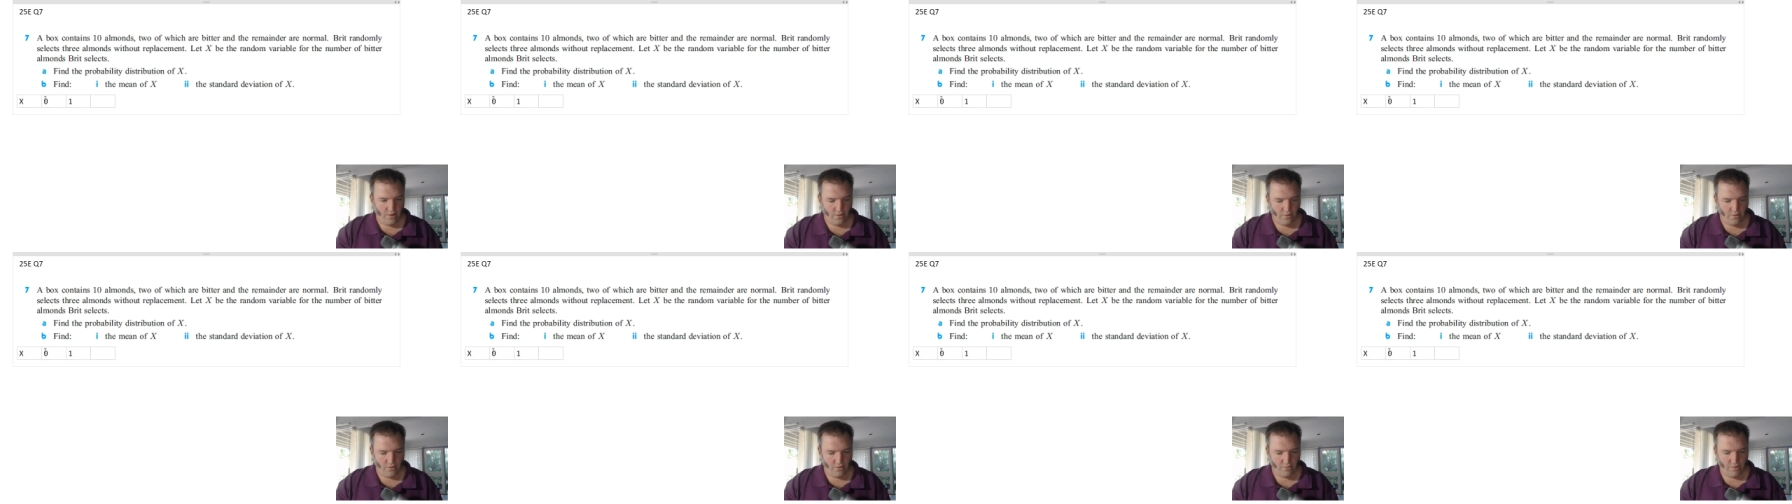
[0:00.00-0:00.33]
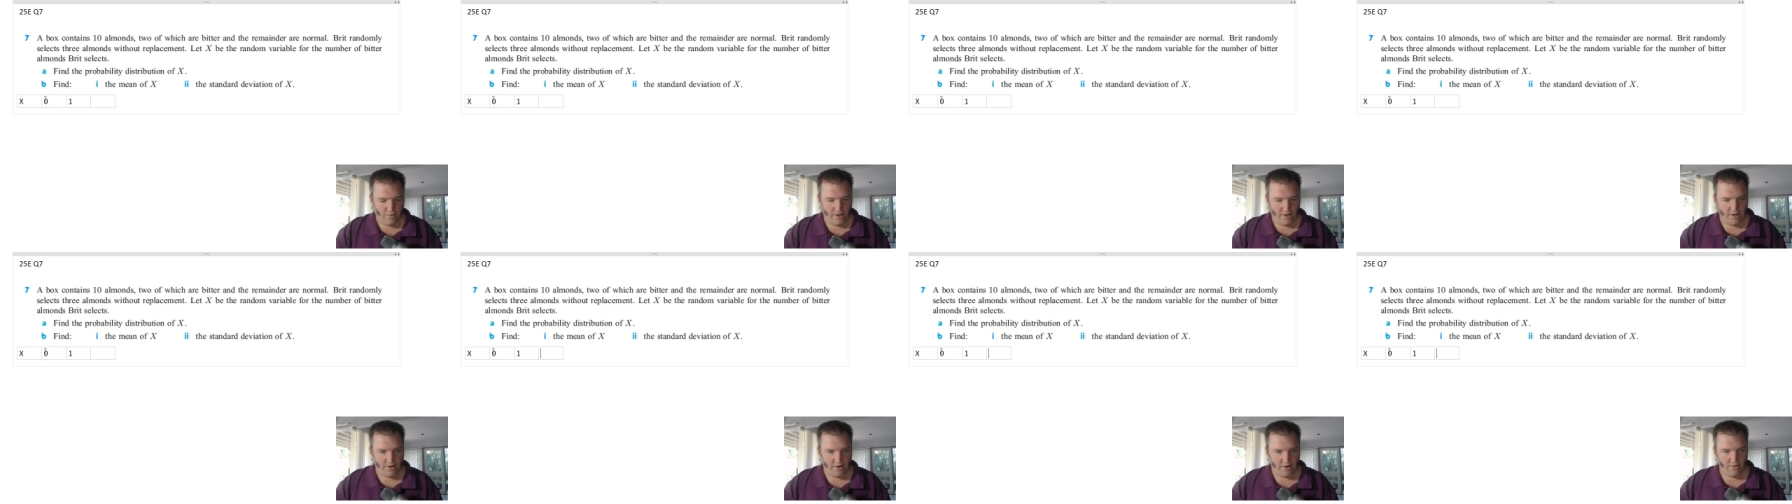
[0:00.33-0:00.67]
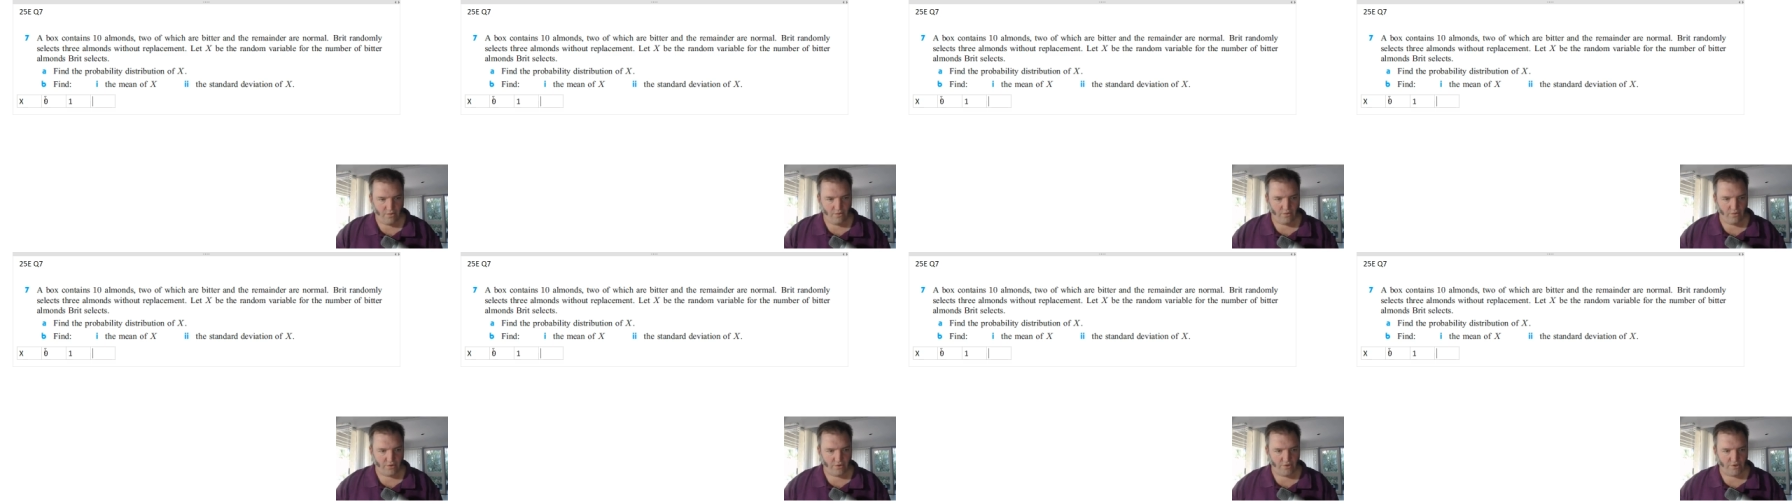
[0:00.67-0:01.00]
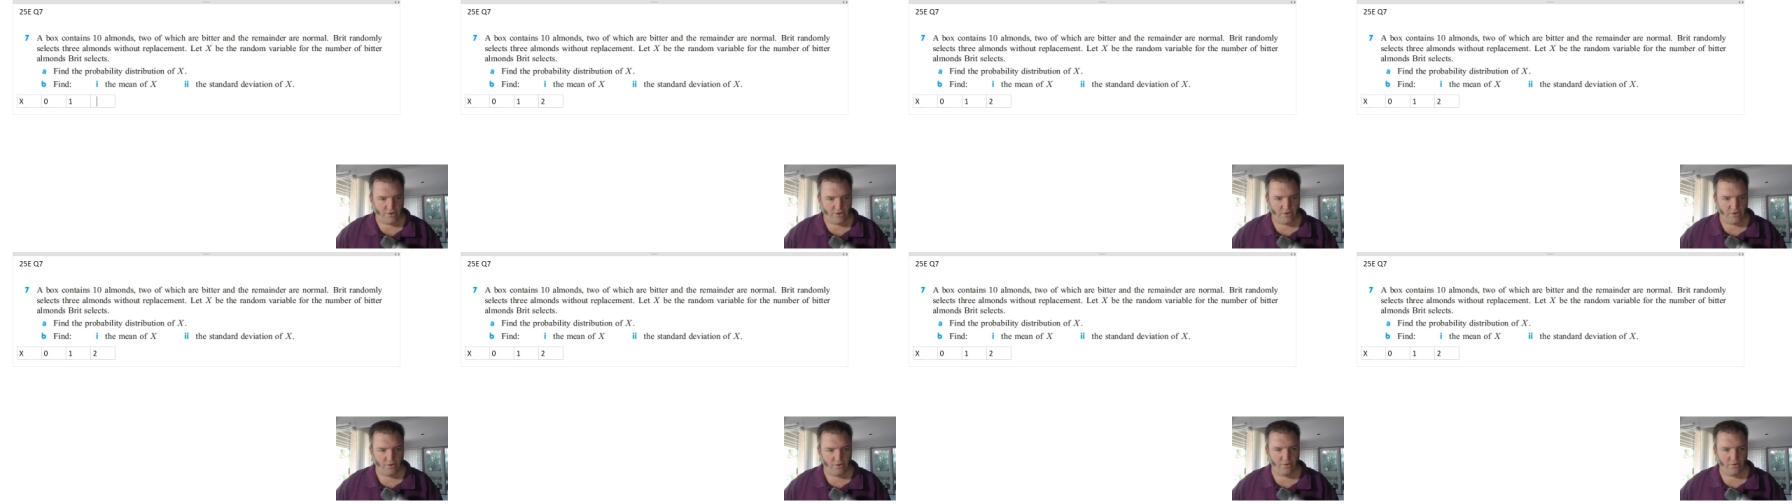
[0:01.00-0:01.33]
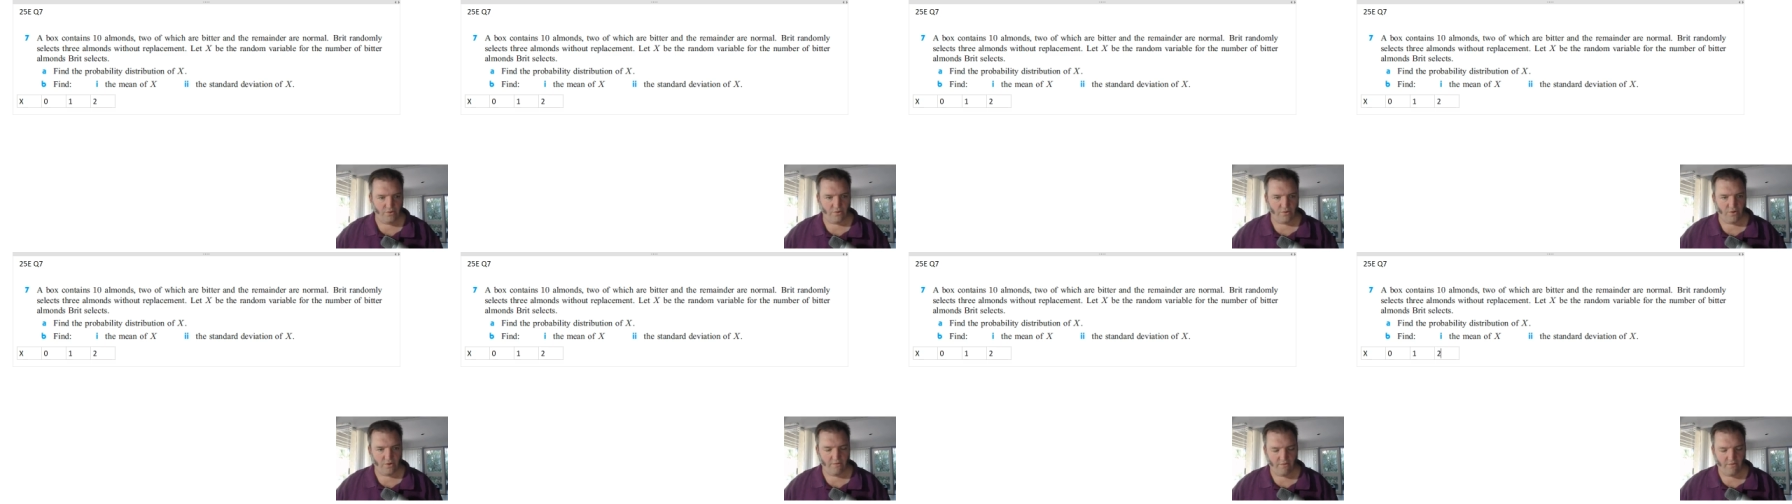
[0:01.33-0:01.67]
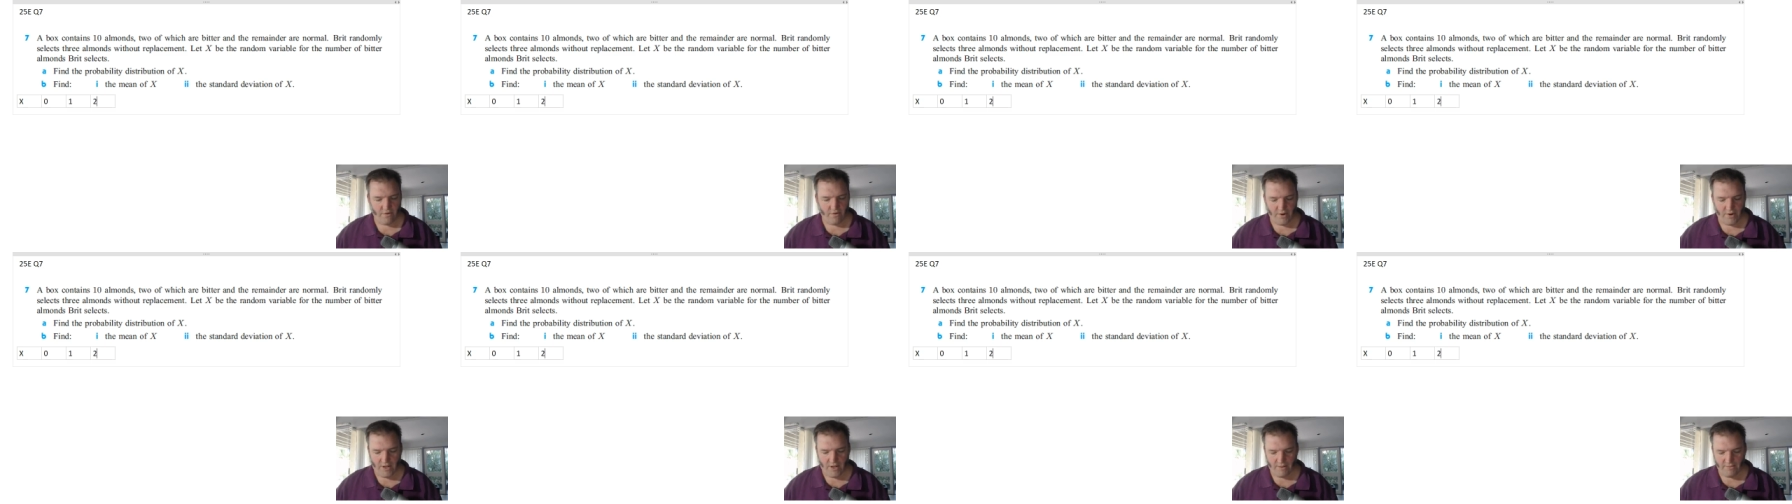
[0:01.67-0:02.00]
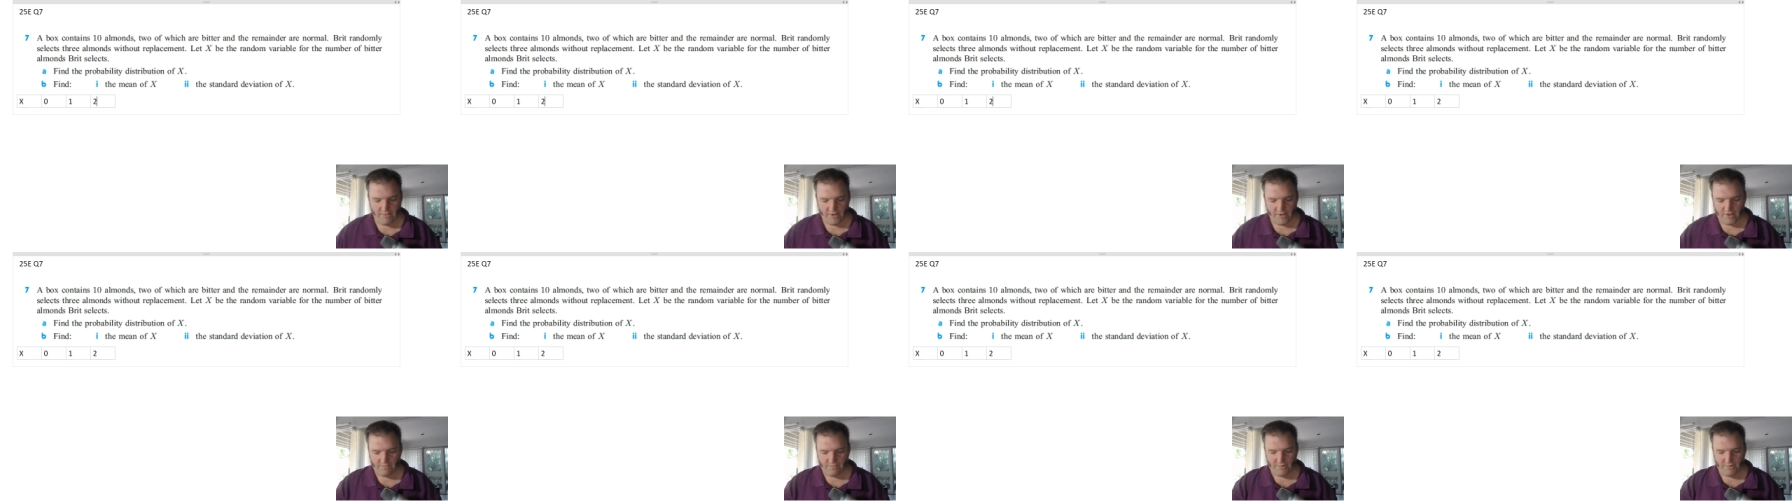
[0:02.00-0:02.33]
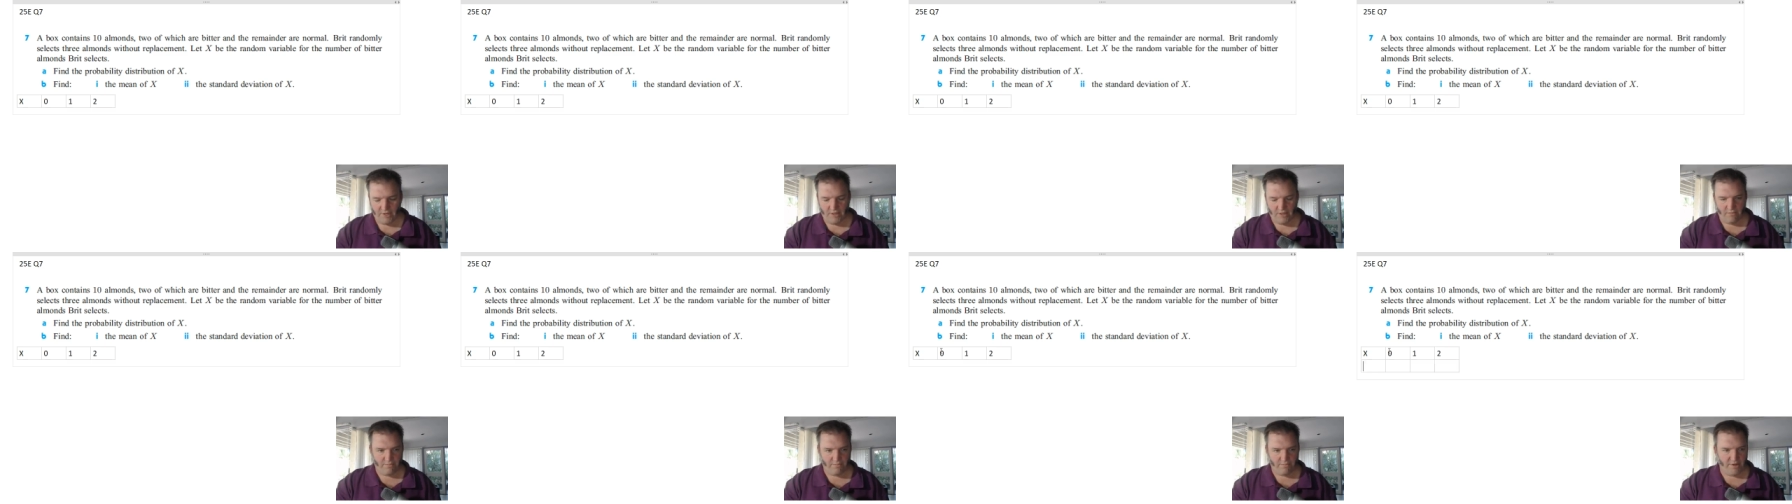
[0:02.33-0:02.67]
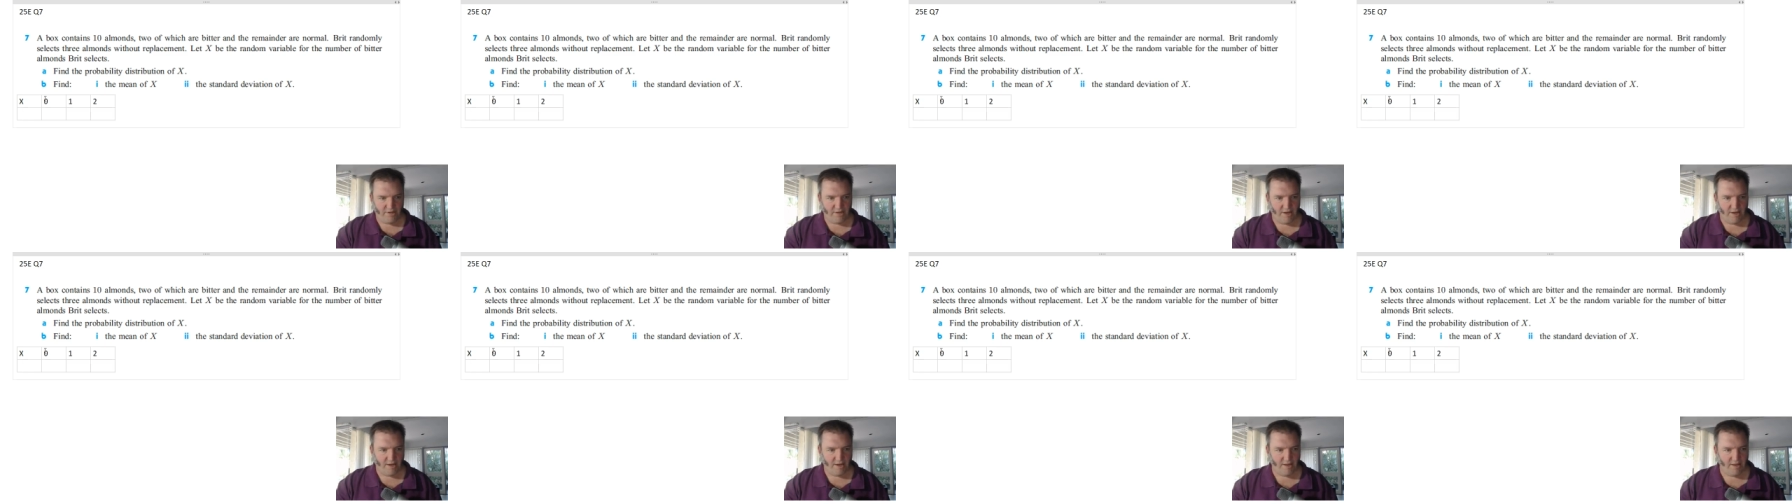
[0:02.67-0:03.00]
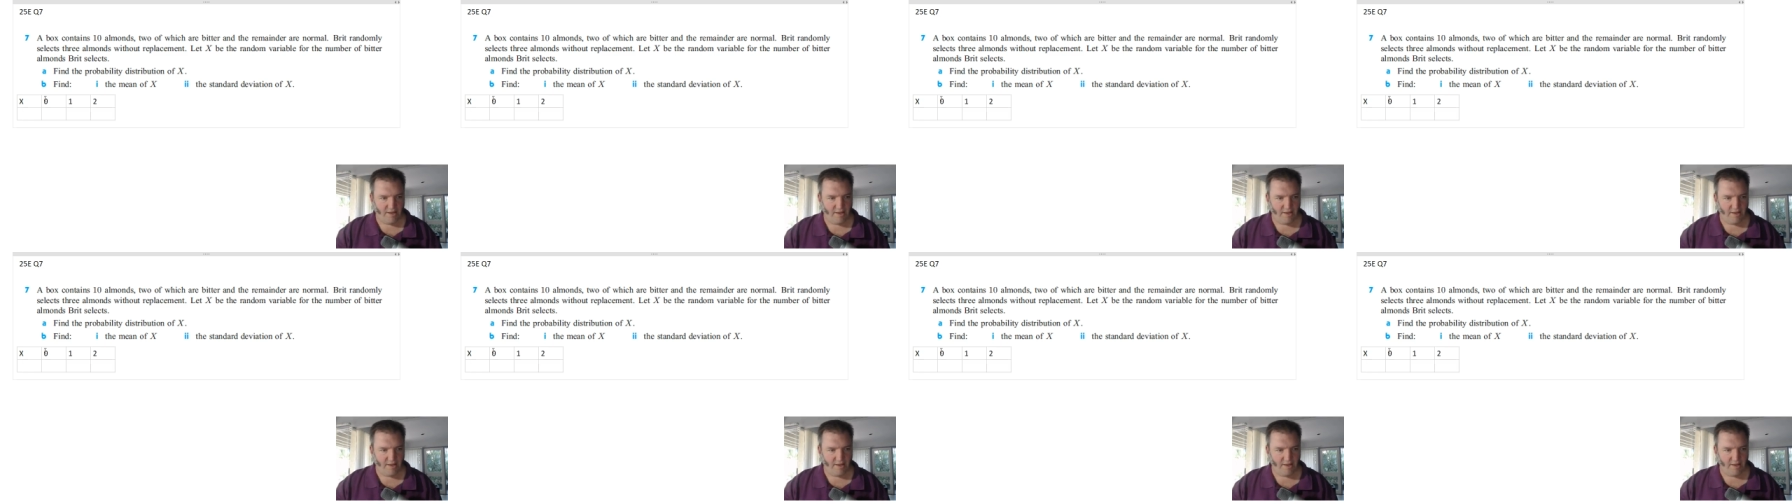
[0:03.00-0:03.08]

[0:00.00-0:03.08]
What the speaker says: or 1, or 2 of her almonds being bitter.